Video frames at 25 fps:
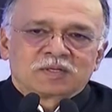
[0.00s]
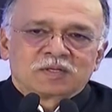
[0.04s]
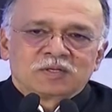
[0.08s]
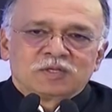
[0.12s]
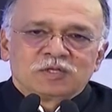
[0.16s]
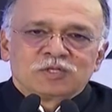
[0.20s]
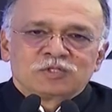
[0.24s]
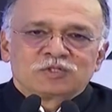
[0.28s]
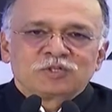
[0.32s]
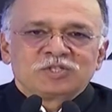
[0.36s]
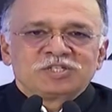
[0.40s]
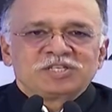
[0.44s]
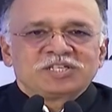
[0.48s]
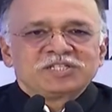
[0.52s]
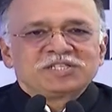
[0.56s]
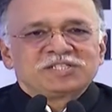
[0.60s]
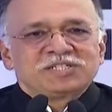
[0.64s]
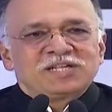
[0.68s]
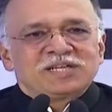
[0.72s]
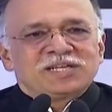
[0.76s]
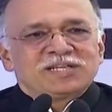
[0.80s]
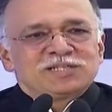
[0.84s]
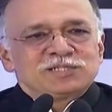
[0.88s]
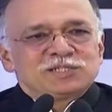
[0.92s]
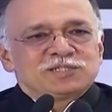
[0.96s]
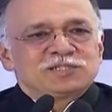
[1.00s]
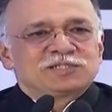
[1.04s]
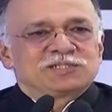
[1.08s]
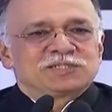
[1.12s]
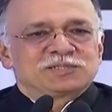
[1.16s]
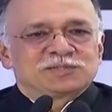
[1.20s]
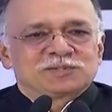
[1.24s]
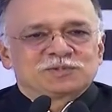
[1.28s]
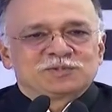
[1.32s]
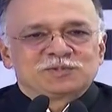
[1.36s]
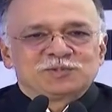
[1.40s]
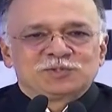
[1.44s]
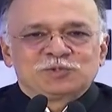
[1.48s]
So just
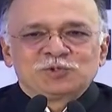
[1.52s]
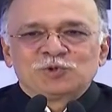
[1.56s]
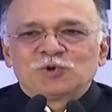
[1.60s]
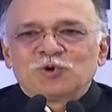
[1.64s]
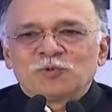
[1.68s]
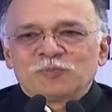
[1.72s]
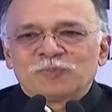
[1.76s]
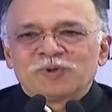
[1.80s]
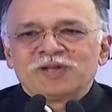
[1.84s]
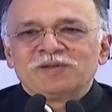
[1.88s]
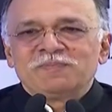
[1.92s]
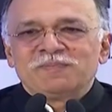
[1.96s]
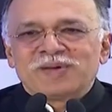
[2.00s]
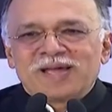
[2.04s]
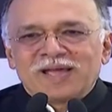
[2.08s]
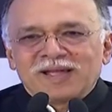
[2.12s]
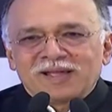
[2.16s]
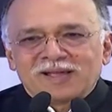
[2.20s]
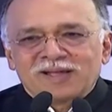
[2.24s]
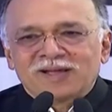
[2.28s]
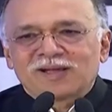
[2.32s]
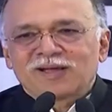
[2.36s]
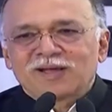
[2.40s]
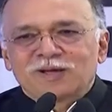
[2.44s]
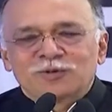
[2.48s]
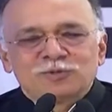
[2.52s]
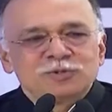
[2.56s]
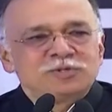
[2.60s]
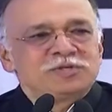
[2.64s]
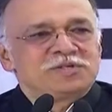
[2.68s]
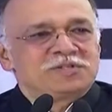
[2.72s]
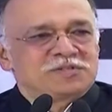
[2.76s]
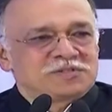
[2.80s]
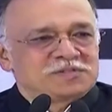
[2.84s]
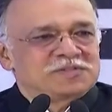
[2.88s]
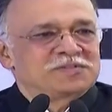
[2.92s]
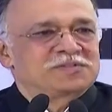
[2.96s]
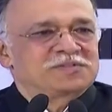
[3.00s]
as to open bank
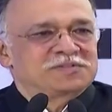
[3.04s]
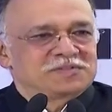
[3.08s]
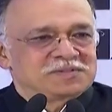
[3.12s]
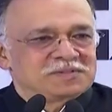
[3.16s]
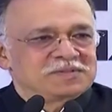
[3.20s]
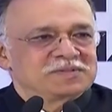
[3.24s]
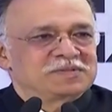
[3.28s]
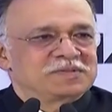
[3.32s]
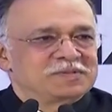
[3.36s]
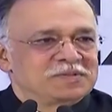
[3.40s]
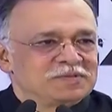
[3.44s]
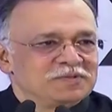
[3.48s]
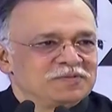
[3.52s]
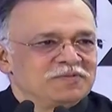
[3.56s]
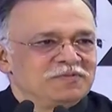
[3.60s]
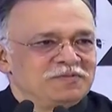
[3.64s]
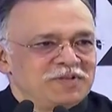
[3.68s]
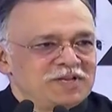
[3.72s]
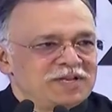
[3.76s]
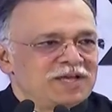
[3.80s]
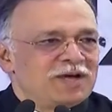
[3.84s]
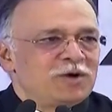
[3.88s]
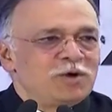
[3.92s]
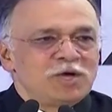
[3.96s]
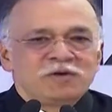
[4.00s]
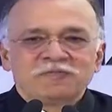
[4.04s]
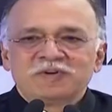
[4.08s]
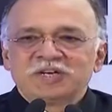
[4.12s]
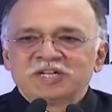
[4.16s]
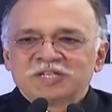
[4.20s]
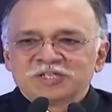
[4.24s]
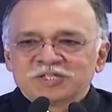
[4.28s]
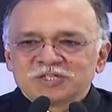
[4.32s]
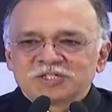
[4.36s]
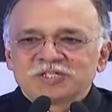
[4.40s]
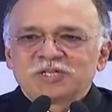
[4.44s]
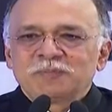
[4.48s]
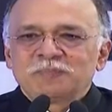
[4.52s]
accounts, we now have a
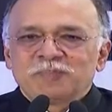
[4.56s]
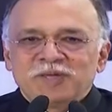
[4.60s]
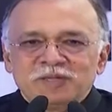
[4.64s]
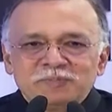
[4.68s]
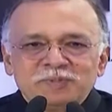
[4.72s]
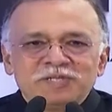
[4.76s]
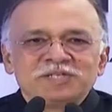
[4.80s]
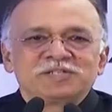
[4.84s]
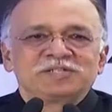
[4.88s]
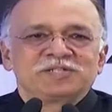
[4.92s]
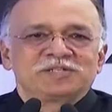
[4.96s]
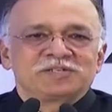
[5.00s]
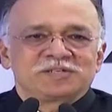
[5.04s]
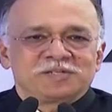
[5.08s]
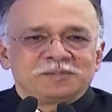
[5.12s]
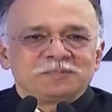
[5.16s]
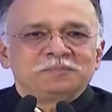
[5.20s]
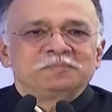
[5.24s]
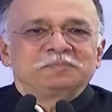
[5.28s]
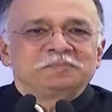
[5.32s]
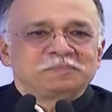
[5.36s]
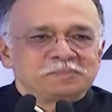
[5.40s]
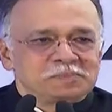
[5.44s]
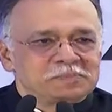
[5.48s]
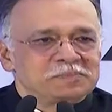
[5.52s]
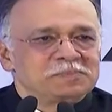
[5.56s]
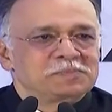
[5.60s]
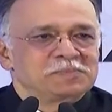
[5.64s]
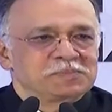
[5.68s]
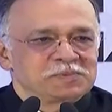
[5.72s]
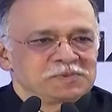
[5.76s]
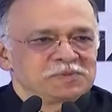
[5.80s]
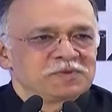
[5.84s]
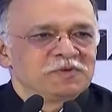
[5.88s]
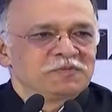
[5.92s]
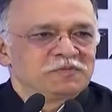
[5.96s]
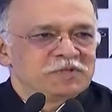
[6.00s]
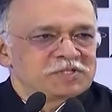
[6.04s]
digital payment system
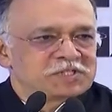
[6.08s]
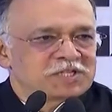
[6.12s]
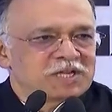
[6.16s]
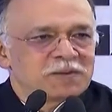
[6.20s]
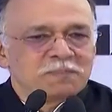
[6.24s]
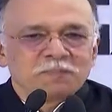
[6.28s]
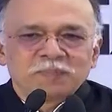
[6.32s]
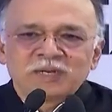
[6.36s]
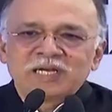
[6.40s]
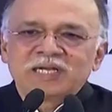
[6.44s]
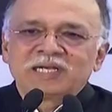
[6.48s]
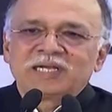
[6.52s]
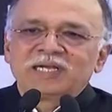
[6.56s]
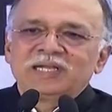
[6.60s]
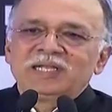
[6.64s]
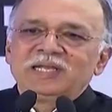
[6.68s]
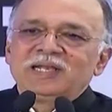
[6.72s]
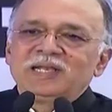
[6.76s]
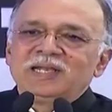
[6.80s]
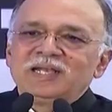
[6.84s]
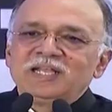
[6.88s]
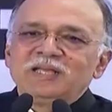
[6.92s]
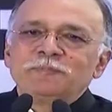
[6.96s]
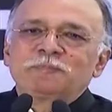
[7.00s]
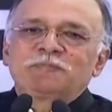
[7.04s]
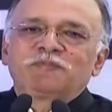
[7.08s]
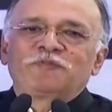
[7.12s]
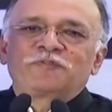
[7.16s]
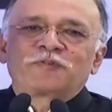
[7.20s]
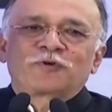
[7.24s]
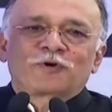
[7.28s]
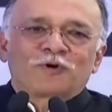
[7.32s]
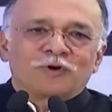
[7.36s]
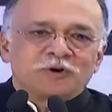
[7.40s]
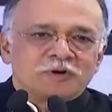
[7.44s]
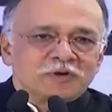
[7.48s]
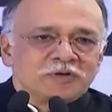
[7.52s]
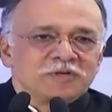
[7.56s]
which completely
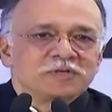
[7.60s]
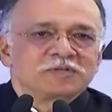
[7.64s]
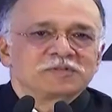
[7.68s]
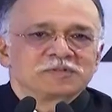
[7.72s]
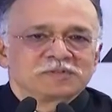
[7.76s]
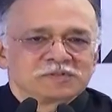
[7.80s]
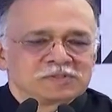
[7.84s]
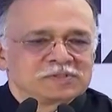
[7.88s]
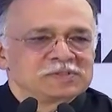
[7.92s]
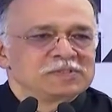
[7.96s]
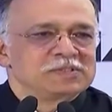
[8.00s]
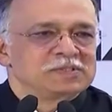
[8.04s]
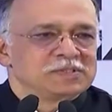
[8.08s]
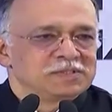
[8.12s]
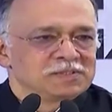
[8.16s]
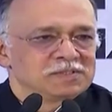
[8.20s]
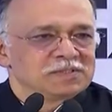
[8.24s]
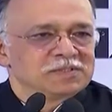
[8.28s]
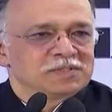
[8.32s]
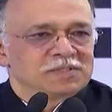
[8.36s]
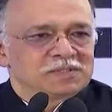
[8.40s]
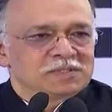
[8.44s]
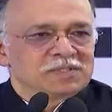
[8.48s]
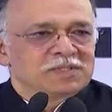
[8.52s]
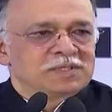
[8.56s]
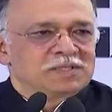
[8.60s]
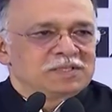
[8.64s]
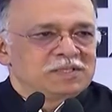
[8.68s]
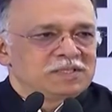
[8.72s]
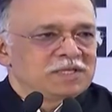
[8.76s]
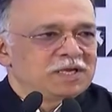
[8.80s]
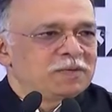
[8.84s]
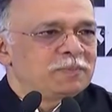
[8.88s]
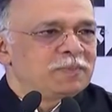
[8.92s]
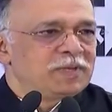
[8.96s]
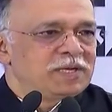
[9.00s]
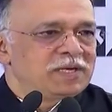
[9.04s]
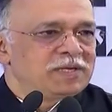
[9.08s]
leapfrogged
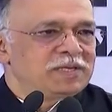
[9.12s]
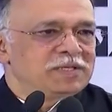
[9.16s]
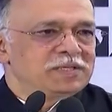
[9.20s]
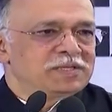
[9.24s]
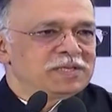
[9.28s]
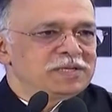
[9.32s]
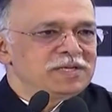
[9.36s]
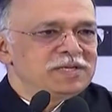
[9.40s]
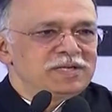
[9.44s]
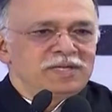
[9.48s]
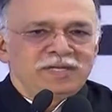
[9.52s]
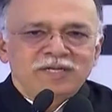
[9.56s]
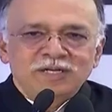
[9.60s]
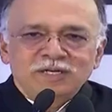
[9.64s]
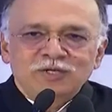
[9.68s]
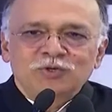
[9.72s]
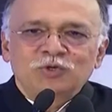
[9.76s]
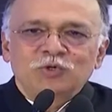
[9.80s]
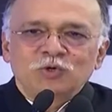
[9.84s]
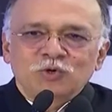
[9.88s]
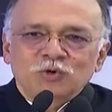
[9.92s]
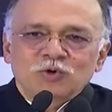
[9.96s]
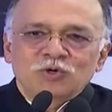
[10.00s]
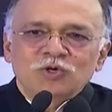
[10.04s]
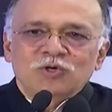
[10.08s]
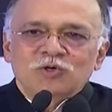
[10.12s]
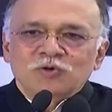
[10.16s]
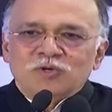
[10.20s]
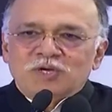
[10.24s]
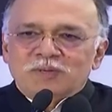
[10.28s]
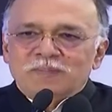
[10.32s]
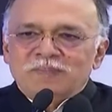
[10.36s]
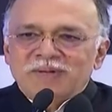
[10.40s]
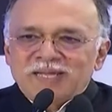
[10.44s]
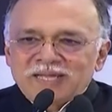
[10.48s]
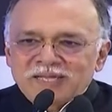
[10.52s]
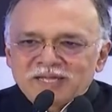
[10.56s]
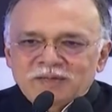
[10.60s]
the need to go to
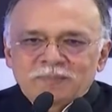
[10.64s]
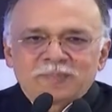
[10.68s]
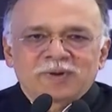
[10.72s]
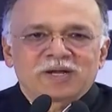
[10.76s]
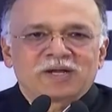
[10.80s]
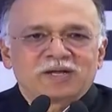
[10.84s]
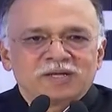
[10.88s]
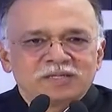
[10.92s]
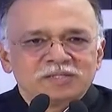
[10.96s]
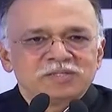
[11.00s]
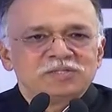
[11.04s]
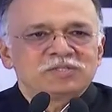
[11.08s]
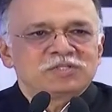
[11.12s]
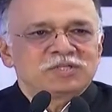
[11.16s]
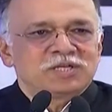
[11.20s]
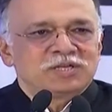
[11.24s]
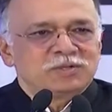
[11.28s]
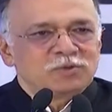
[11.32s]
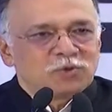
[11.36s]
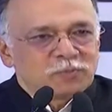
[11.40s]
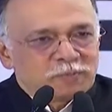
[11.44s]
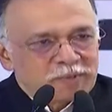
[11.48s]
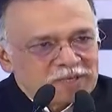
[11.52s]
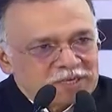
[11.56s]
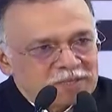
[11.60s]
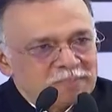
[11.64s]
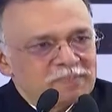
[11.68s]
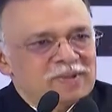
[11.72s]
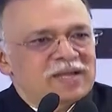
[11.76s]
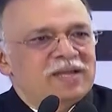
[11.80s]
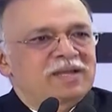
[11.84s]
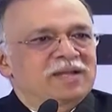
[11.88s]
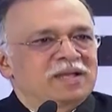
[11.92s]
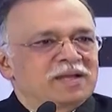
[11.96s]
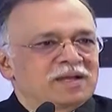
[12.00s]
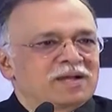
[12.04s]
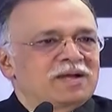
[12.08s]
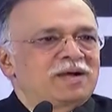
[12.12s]
a bank branch and open a
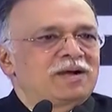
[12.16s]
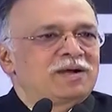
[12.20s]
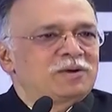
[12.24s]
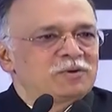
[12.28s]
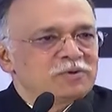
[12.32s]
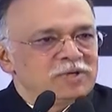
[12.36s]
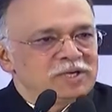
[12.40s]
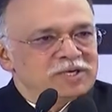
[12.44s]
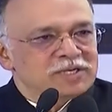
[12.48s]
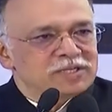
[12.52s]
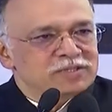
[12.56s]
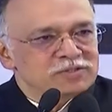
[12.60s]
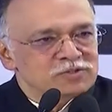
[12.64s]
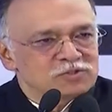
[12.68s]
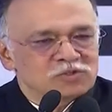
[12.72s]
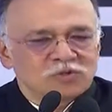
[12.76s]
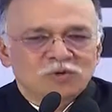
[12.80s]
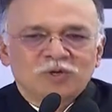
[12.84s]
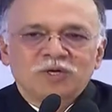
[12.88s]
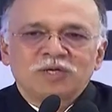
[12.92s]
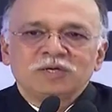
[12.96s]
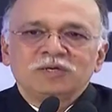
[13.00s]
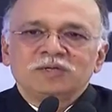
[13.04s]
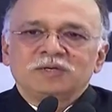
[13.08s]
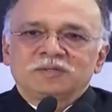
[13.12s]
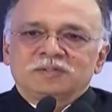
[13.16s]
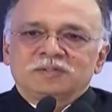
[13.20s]
bank account and so on.